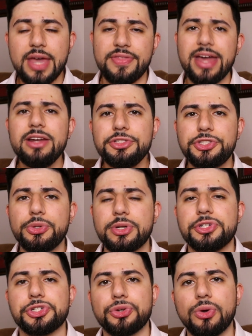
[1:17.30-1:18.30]
And that is to
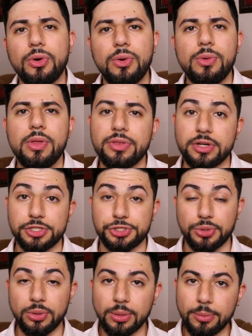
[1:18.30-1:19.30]
control the
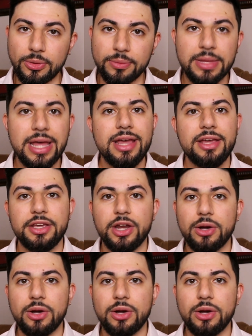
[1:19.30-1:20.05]
controllable. You